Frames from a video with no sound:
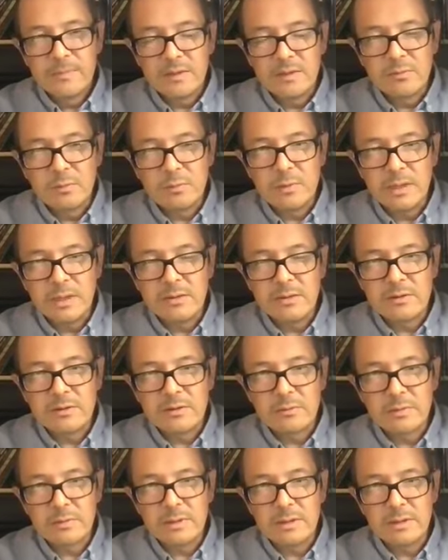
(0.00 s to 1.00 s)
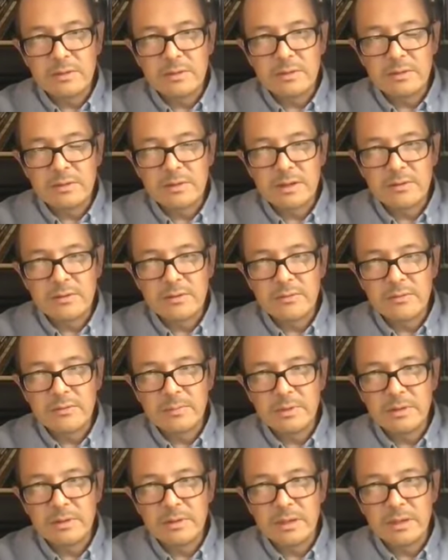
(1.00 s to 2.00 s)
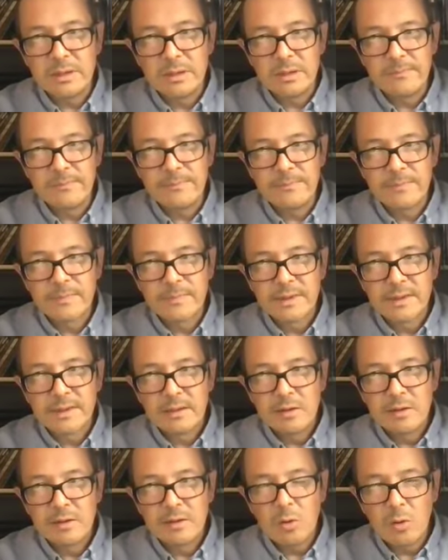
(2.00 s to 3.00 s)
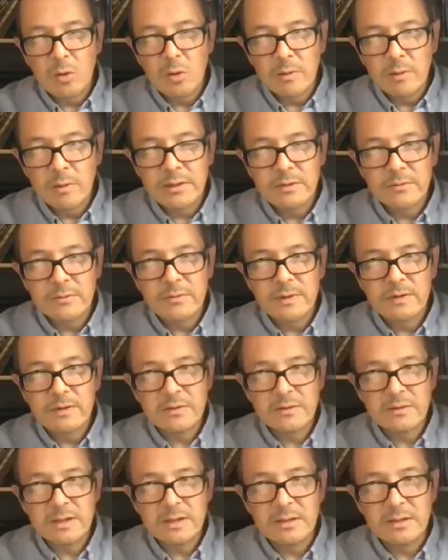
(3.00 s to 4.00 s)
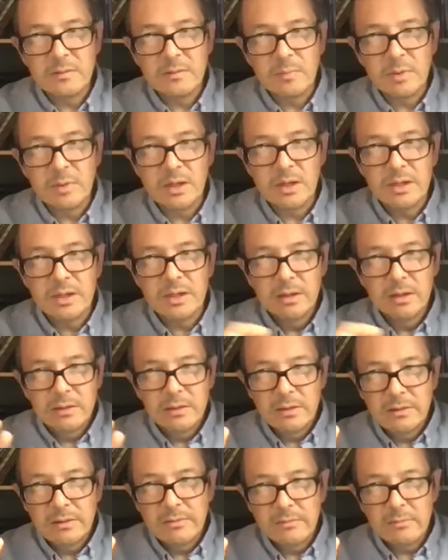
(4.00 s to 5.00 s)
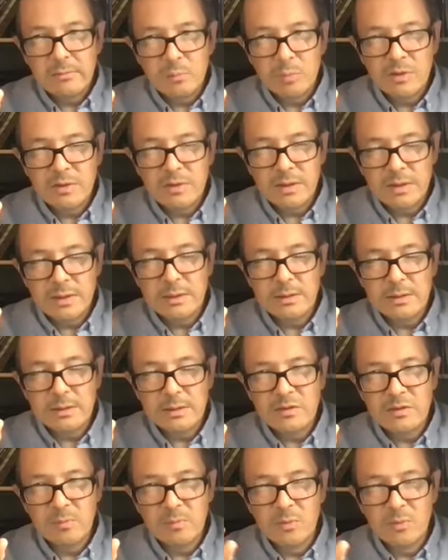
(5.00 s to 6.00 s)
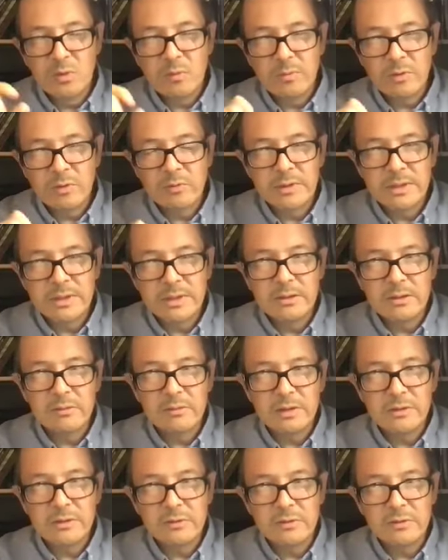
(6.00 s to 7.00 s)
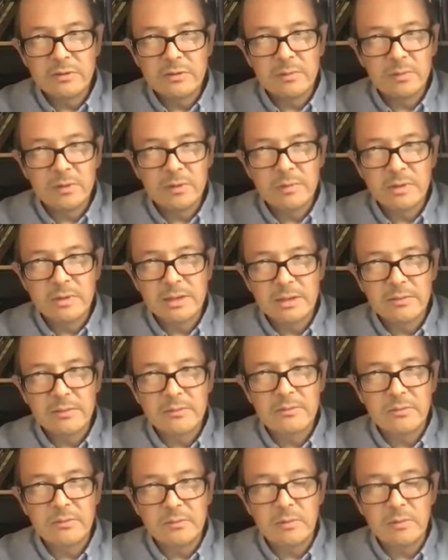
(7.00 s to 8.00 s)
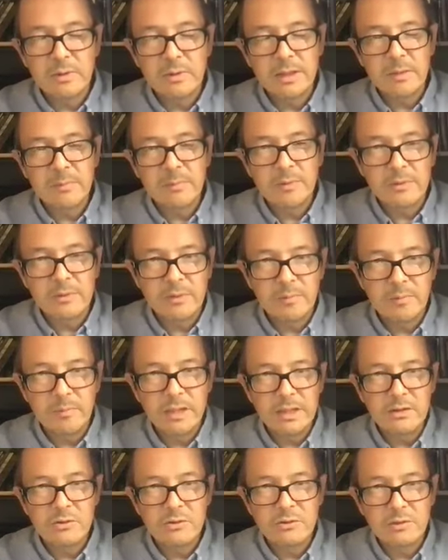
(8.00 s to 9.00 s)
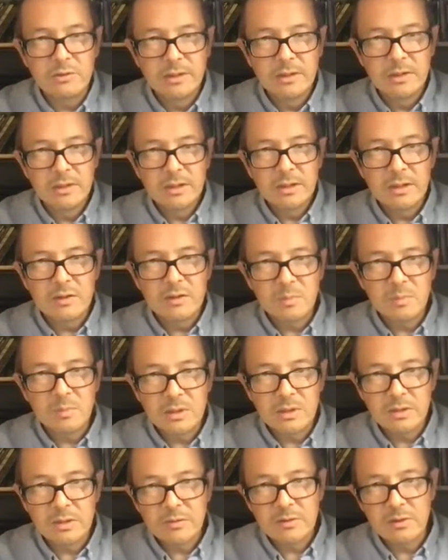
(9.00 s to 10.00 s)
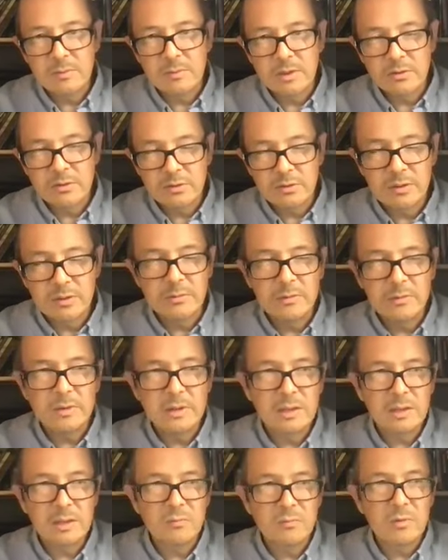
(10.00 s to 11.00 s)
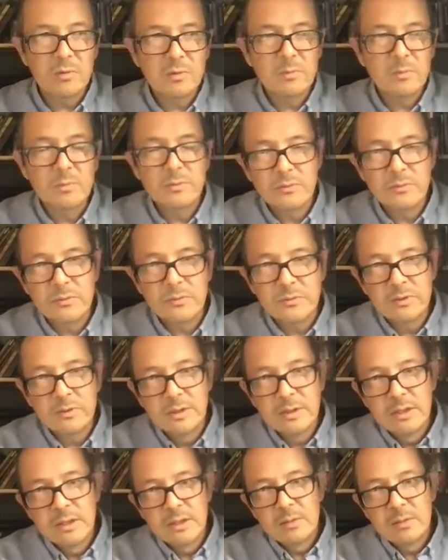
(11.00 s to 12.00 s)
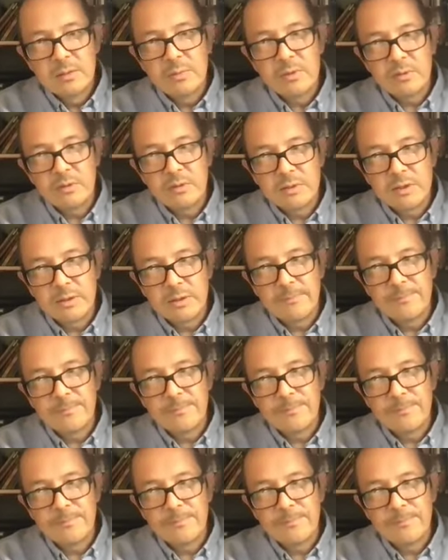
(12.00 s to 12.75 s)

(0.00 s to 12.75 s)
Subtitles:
this weird surrealist stuff. But always fascinated by particularly small marine creatures, and it probably comes from growing up on the beach and spending so much time looking in rock pools. But